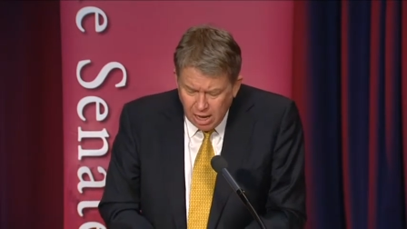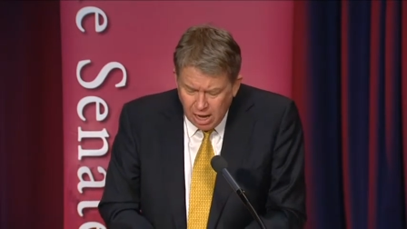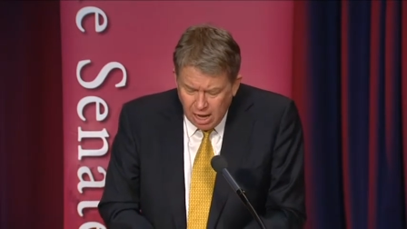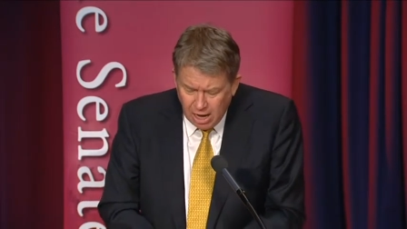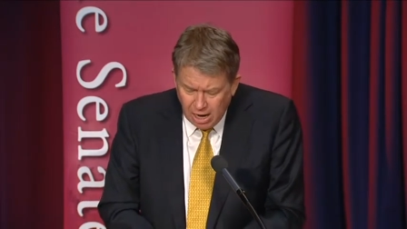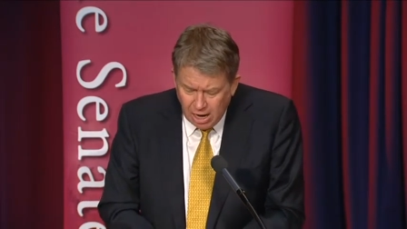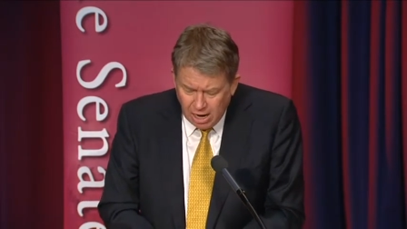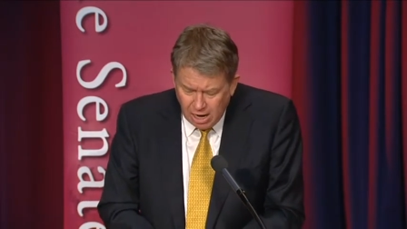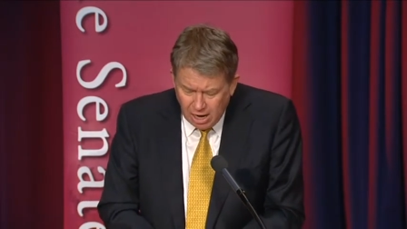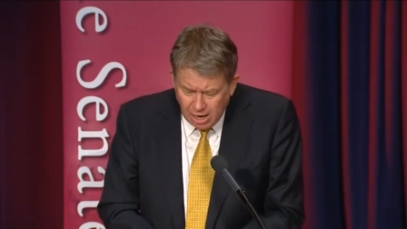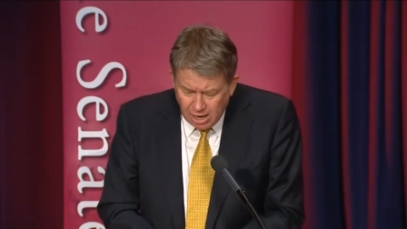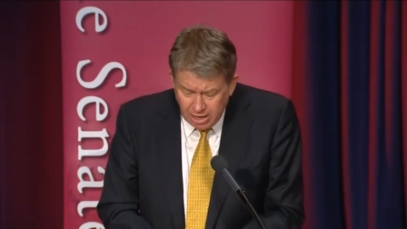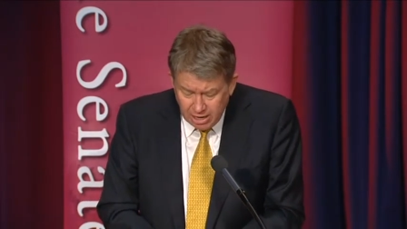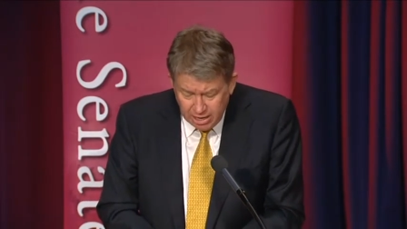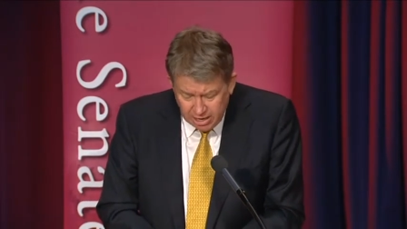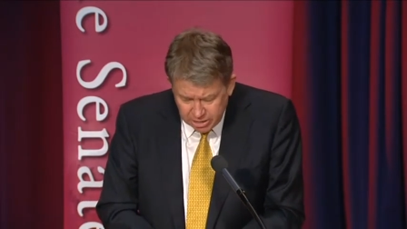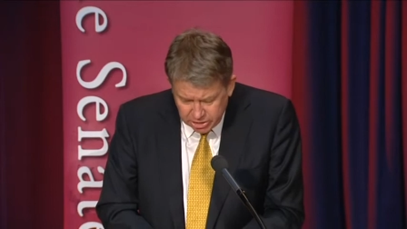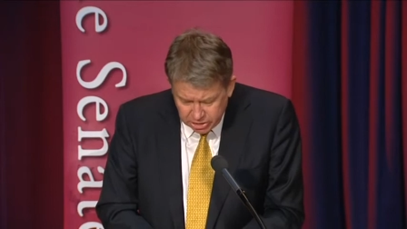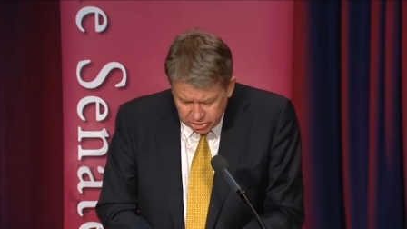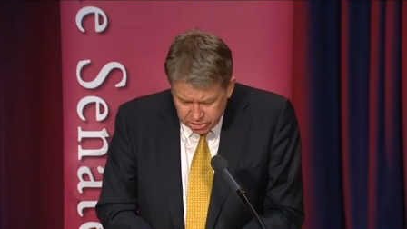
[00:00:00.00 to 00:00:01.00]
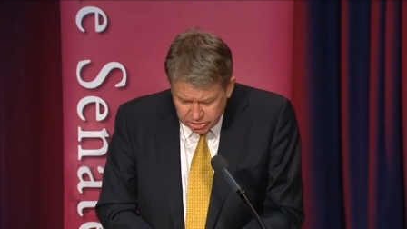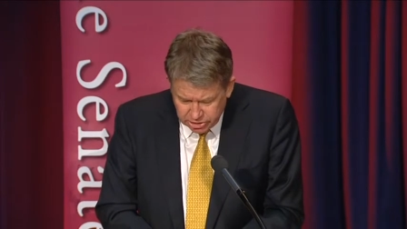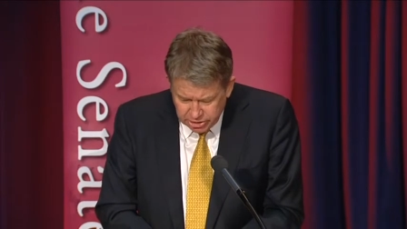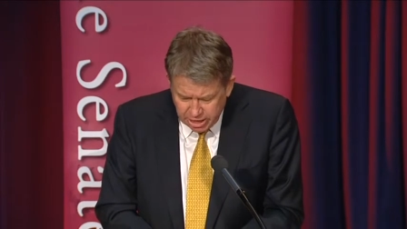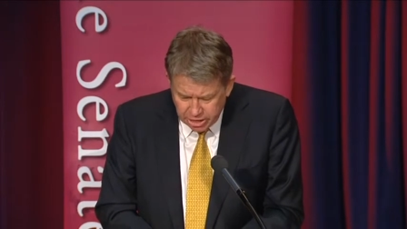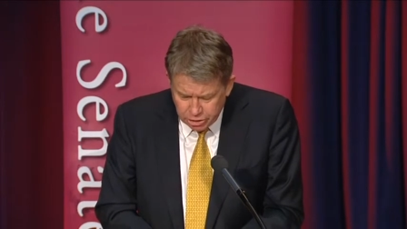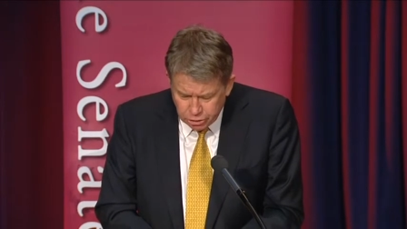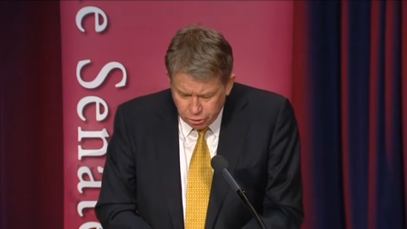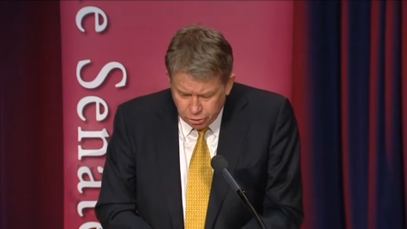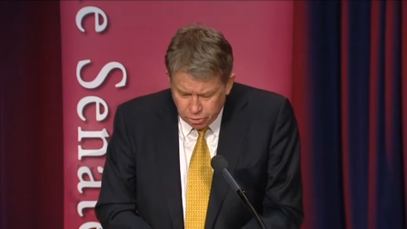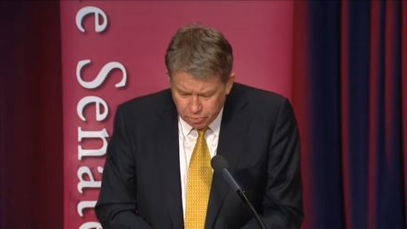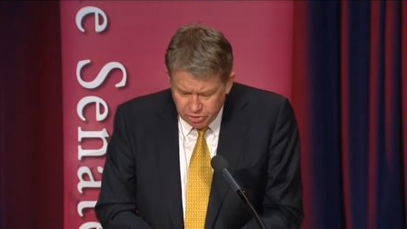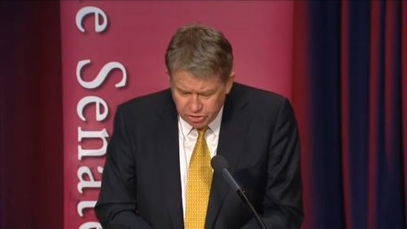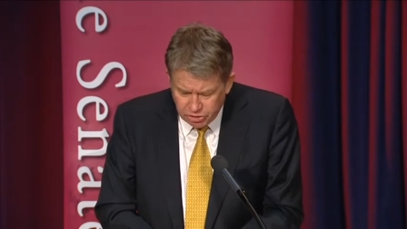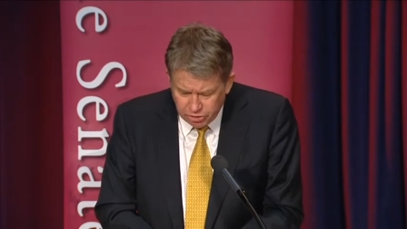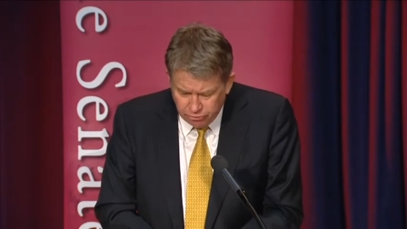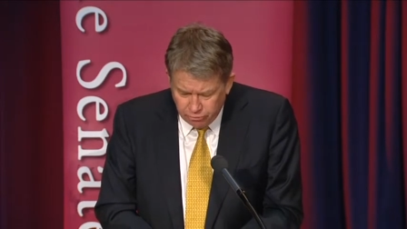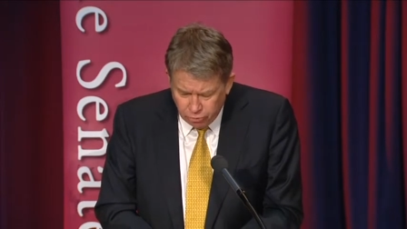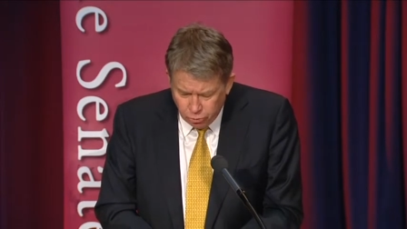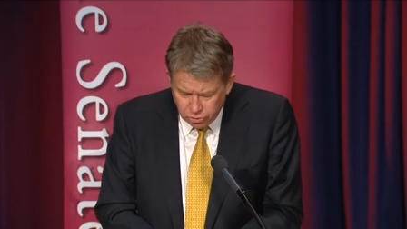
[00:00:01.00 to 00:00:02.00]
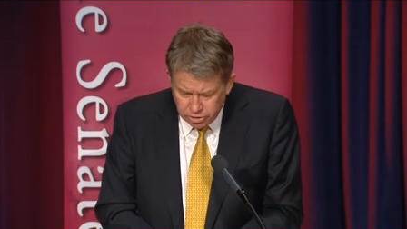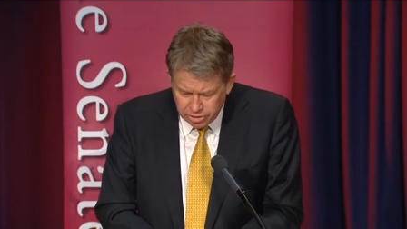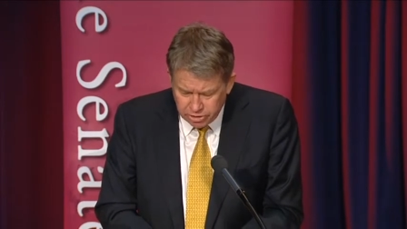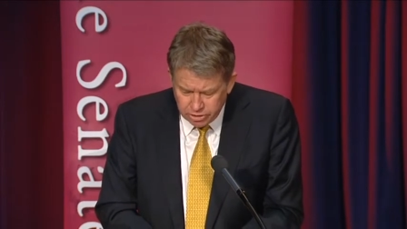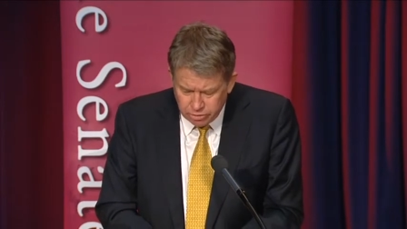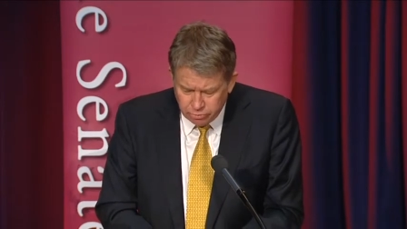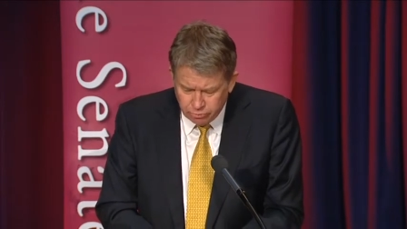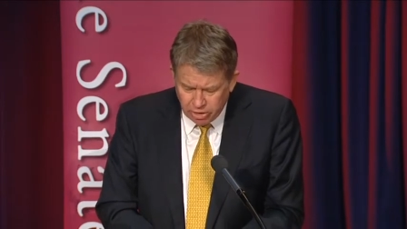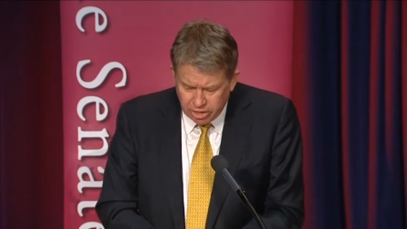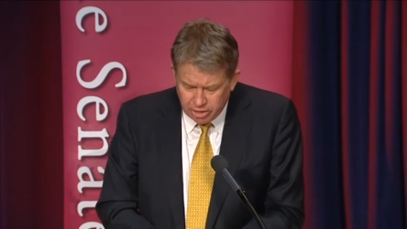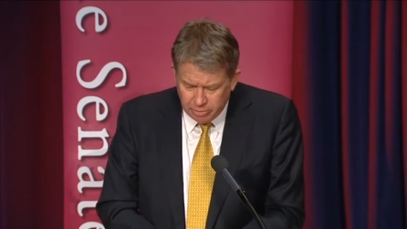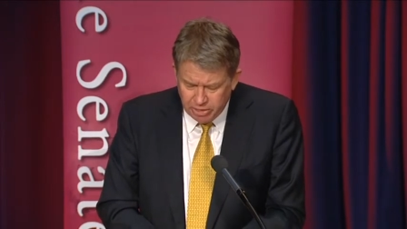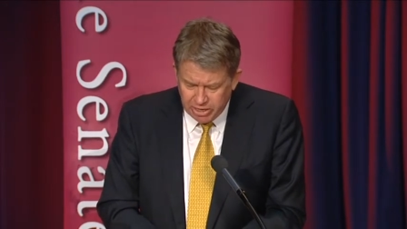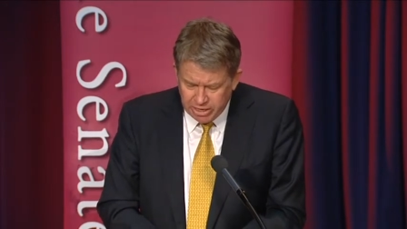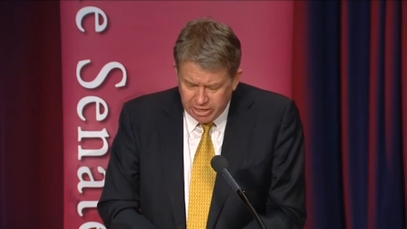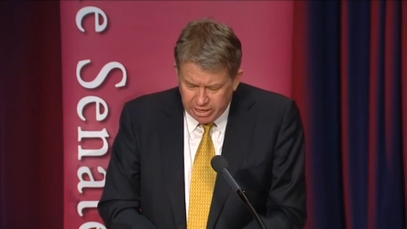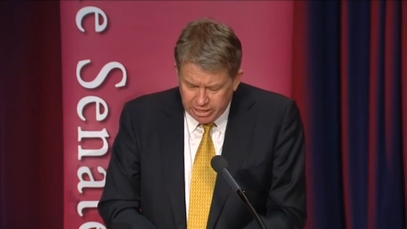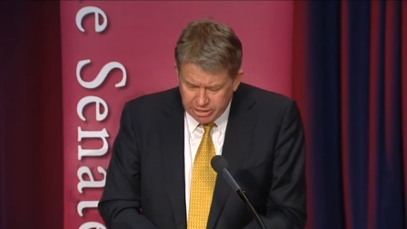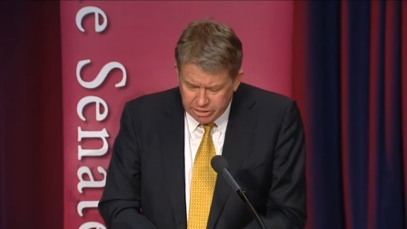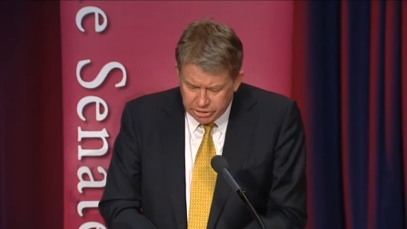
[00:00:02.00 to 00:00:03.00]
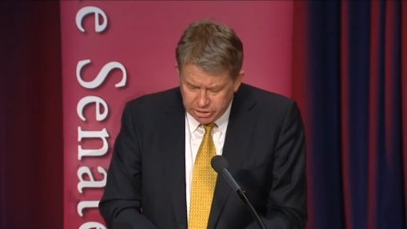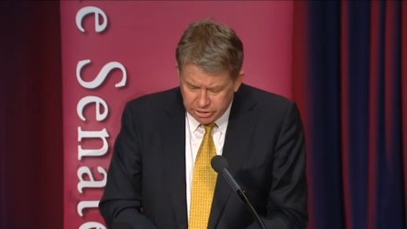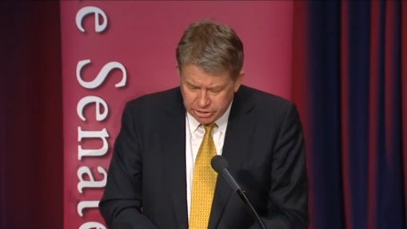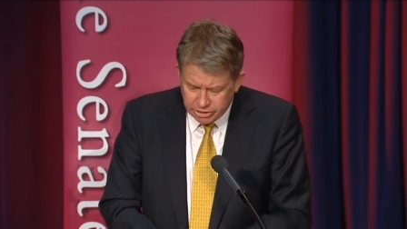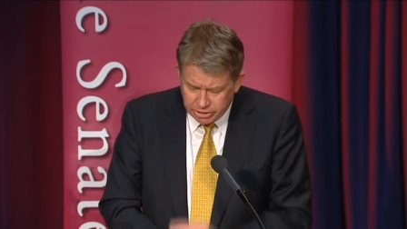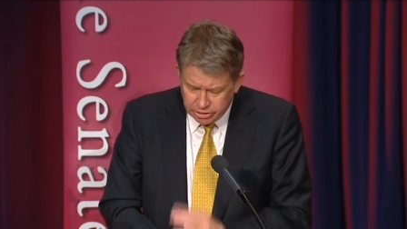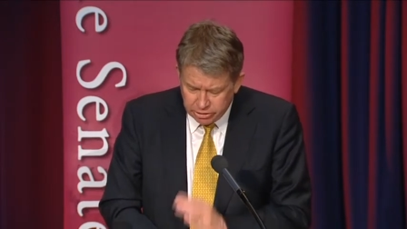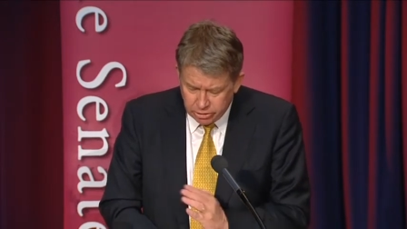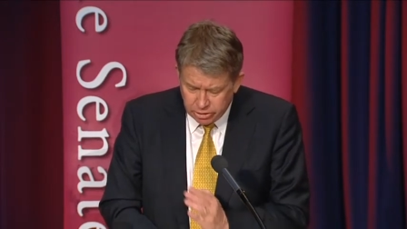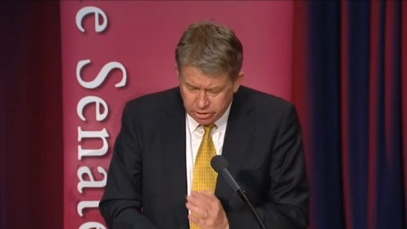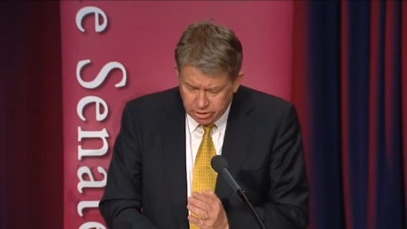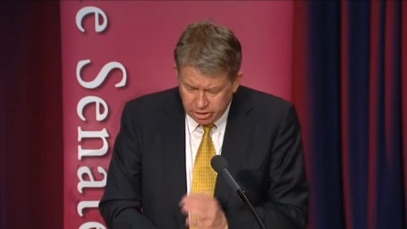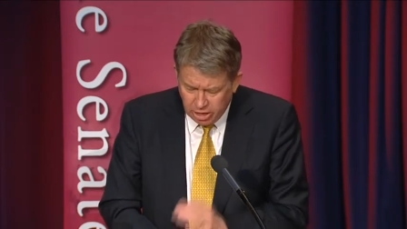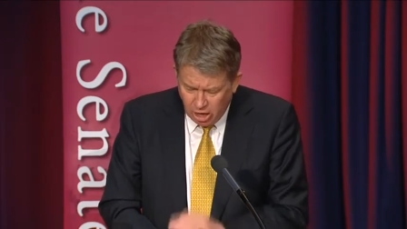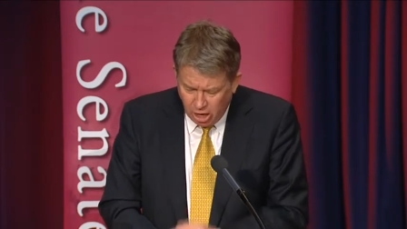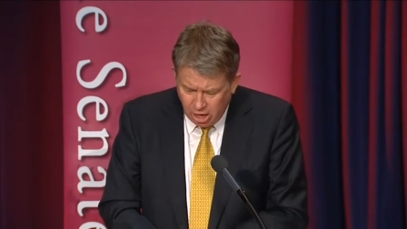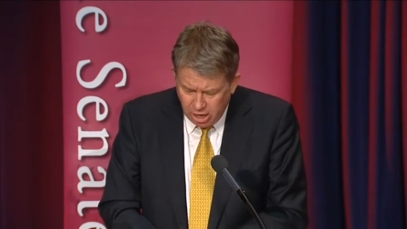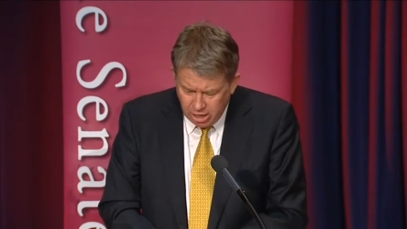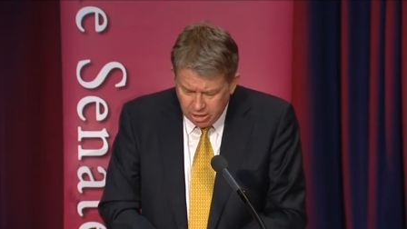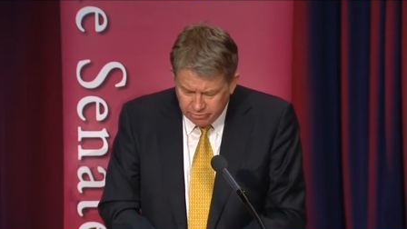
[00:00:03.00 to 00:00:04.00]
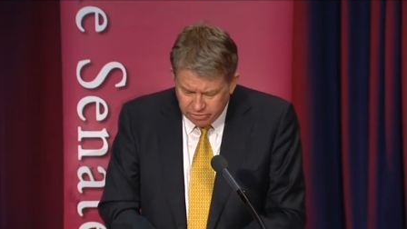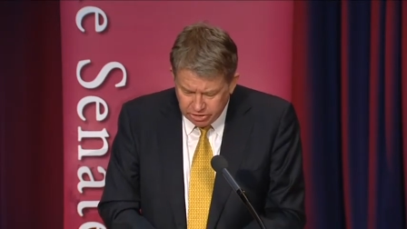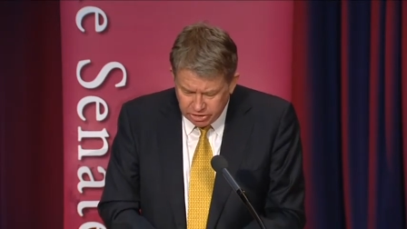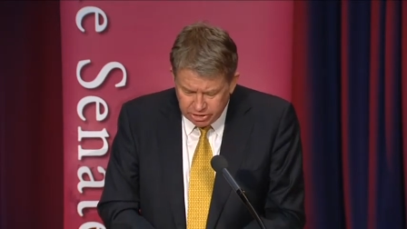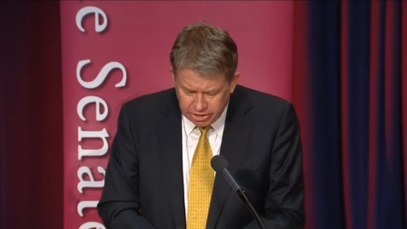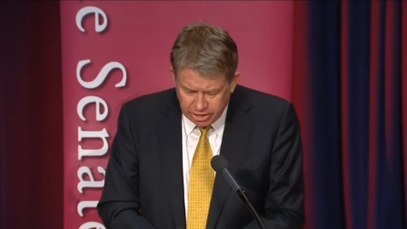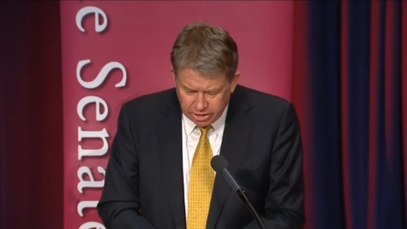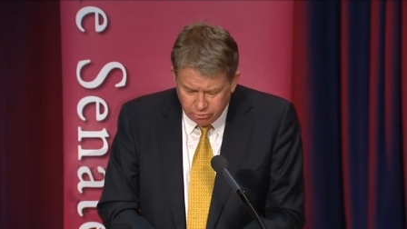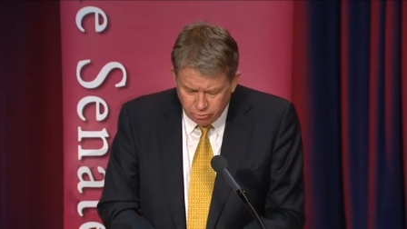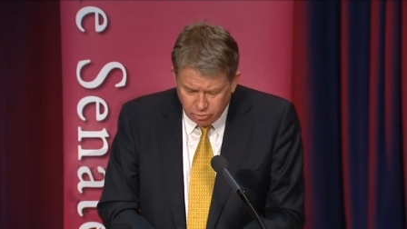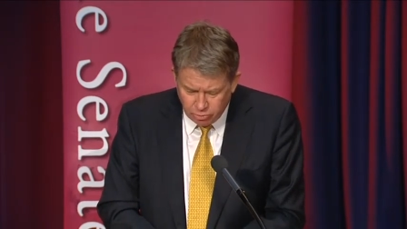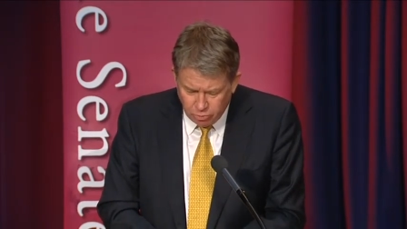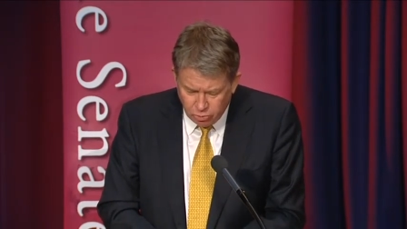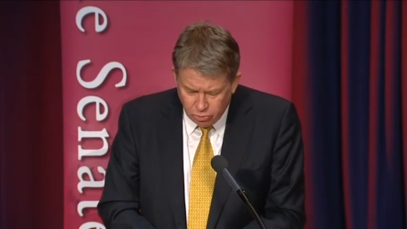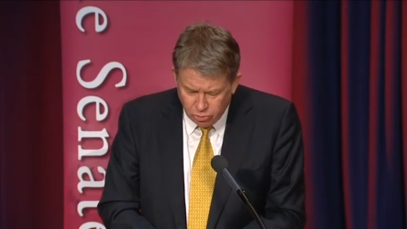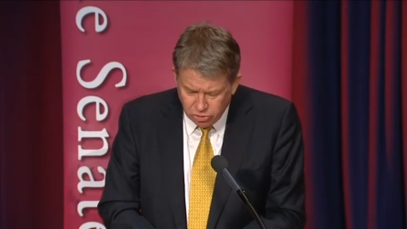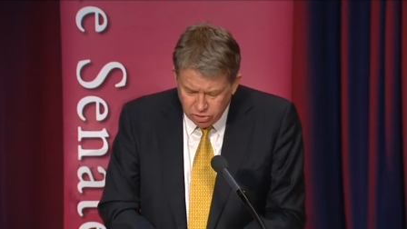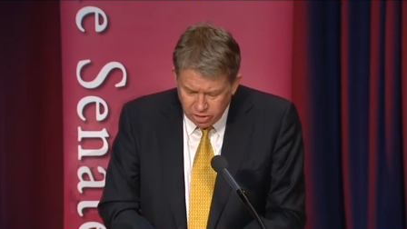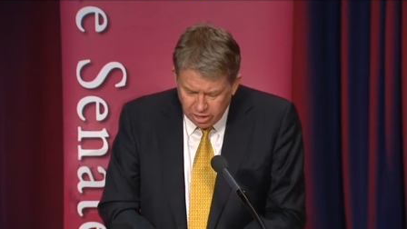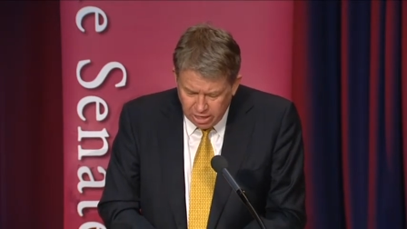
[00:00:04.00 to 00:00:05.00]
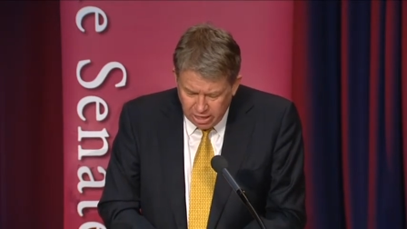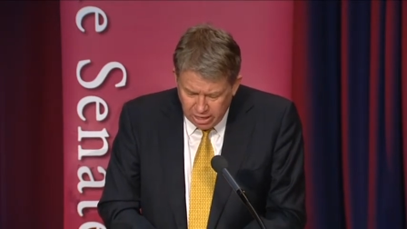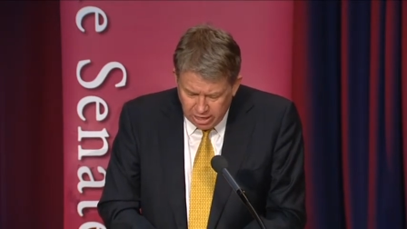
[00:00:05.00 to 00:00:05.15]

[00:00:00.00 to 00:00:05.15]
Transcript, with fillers: Uh, its National Commission of Audit recommendation nine of its second report